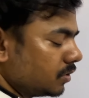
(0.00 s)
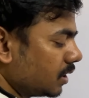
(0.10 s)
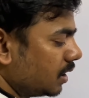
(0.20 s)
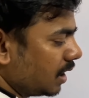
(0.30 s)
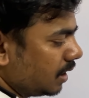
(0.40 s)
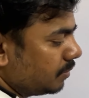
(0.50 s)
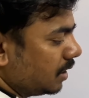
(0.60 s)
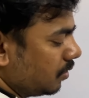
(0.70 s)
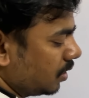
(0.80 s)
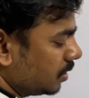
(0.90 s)
Okay, I have done
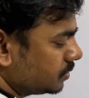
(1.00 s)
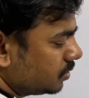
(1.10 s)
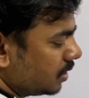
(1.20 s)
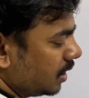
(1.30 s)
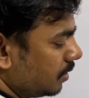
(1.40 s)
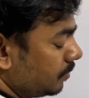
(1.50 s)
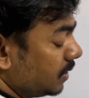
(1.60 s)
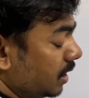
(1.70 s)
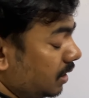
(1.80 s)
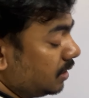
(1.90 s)
ORCAP, so I am
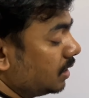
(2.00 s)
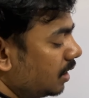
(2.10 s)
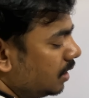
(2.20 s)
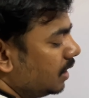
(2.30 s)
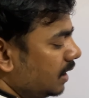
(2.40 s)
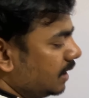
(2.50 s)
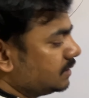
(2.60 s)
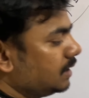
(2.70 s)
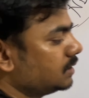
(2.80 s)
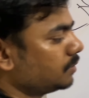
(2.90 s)
writing the
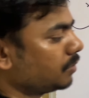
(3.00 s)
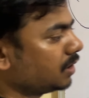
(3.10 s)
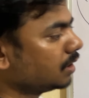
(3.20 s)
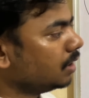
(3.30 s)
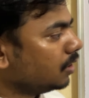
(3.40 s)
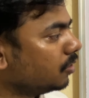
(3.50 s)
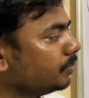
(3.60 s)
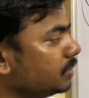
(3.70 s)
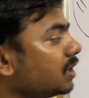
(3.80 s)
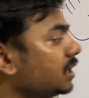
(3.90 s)
acid as a product. Hope
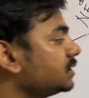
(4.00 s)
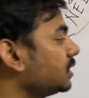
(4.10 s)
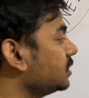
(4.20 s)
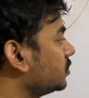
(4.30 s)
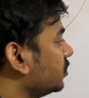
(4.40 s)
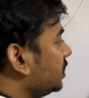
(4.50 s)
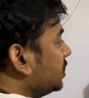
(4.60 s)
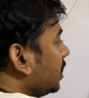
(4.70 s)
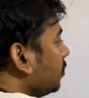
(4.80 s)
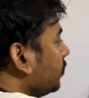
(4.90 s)
you understand. So this
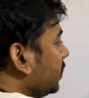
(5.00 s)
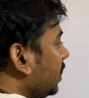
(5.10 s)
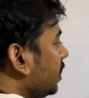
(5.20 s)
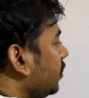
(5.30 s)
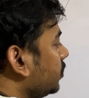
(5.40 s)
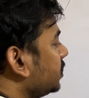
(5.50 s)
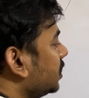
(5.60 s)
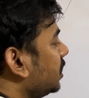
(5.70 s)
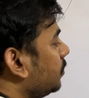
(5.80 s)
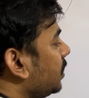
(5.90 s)
type of tricky question
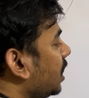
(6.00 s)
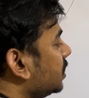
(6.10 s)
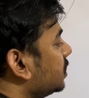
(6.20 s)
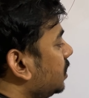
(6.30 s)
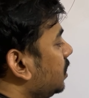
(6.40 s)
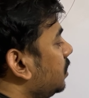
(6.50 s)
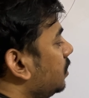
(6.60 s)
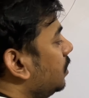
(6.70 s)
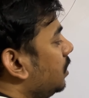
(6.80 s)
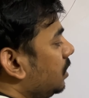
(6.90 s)
they may ask in
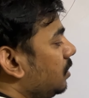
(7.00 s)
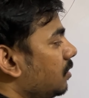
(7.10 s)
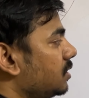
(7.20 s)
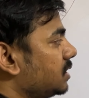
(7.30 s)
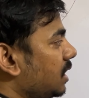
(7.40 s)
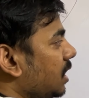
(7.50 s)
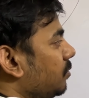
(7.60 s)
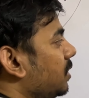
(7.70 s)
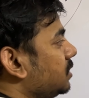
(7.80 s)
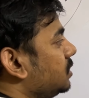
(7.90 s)
your JEE
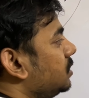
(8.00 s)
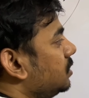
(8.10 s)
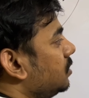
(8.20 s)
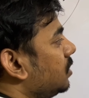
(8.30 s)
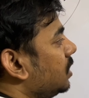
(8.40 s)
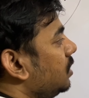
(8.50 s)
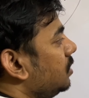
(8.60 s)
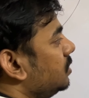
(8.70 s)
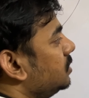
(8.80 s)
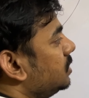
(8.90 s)
Advanced. Okay,
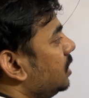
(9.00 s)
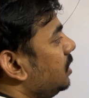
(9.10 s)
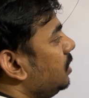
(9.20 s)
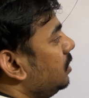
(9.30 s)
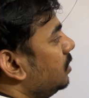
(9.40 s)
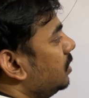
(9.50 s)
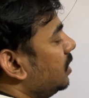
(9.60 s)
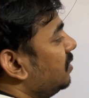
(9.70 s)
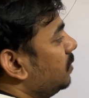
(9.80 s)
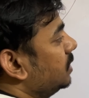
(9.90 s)
JEE
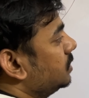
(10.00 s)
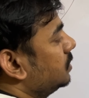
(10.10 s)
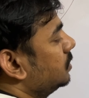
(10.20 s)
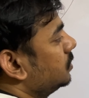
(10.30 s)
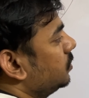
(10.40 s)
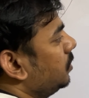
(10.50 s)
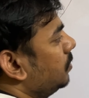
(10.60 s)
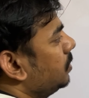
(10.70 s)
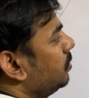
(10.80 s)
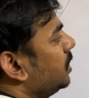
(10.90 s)
Advanced. So you have
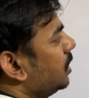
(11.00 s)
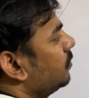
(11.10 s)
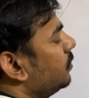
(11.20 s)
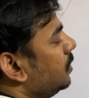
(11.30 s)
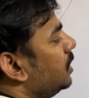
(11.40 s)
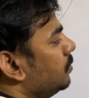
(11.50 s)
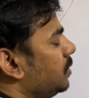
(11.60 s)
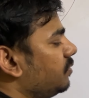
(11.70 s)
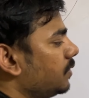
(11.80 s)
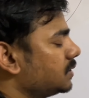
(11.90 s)
to be careful
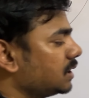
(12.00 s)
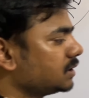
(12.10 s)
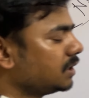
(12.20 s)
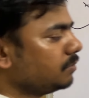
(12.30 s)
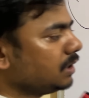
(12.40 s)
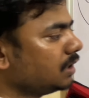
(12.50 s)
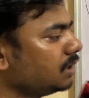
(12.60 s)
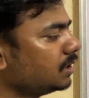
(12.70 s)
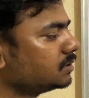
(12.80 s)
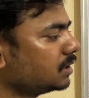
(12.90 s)
before just giving any
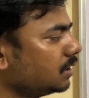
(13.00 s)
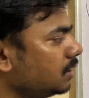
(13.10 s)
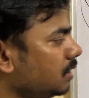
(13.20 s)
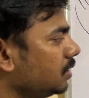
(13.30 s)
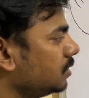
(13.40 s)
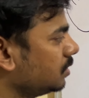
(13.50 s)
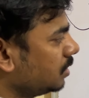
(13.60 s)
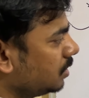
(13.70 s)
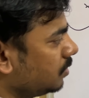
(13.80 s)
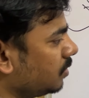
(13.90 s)
answer.
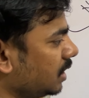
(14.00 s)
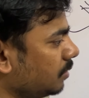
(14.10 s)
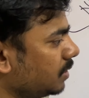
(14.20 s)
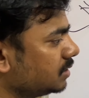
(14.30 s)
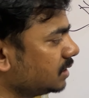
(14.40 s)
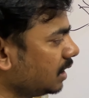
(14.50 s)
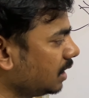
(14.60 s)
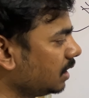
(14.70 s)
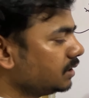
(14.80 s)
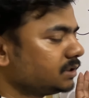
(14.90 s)
Whatever
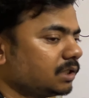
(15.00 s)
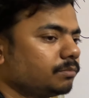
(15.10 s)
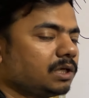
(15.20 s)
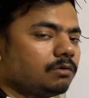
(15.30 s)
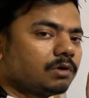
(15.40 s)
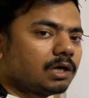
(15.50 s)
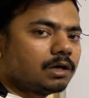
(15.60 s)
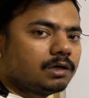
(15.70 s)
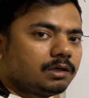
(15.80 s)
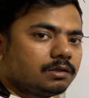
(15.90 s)
general statement you are
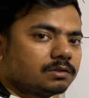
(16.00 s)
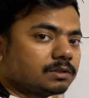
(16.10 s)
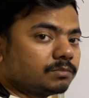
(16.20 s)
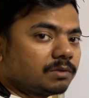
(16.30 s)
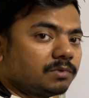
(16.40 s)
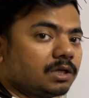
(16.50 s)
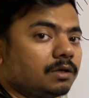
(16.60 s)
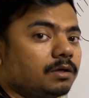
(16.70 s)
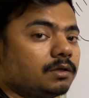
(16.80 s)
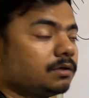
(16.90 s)
learning, sometimes
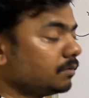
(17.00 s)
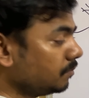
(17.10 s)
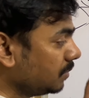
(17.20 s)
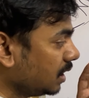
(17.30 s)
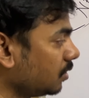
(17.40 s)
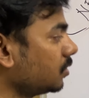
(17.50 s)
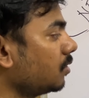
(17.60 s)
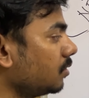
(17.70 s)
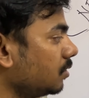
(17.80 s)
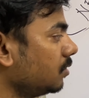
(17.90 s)
they may not
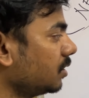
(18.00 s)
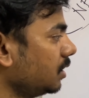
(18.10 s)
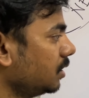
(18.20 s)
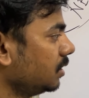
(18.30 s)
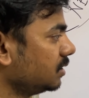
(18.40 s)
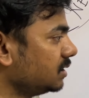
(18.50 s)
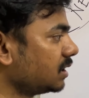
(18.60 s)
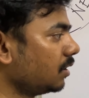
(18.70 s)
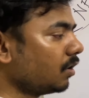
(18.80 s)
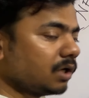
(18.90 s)
work. Okay, these
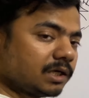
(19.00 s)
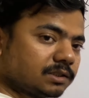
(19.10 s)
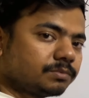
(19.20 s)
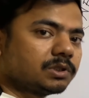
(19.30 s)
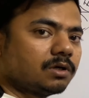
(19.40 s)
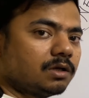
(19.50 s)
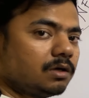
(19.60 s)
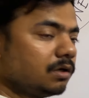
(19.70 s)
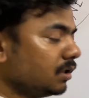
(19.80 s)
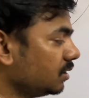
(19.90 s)
are not exceptional.
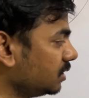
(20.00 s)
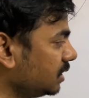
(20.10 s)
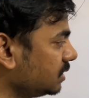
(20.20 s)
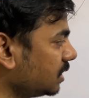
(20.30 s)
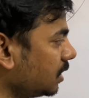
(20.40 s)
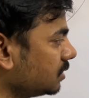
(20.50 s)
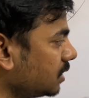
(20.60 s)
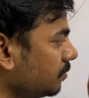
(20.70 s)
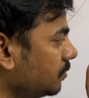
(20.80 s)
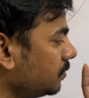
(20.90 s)
These are
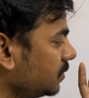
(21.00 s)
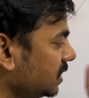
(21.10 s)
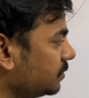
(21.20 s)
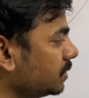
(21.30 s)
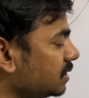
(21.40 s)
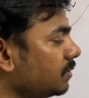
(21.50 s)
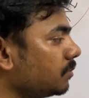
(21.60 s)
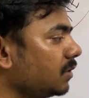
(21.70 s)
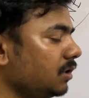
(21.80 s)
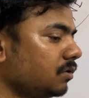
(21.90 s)
some specific
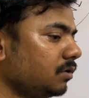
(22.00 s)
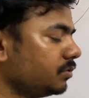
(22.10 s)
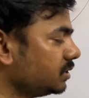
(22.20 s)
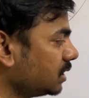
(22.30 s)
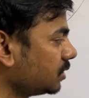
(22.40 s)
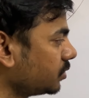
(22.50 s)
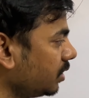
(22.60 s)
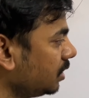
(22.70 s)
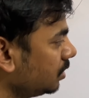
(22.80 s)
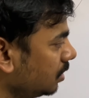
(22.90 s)
molecules which are
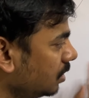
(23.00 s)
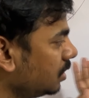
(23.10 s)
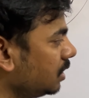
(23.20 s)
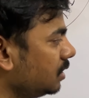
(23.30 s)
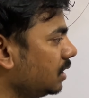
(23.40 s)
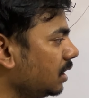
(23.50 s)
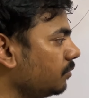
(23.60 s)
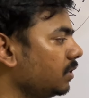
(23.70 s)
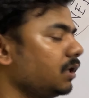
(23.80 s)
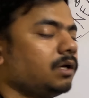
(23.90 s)
showing in their
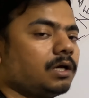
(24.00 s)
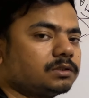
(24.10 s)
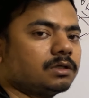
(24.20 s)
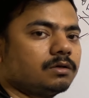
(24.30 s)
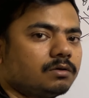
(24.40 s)
Weyl reaction.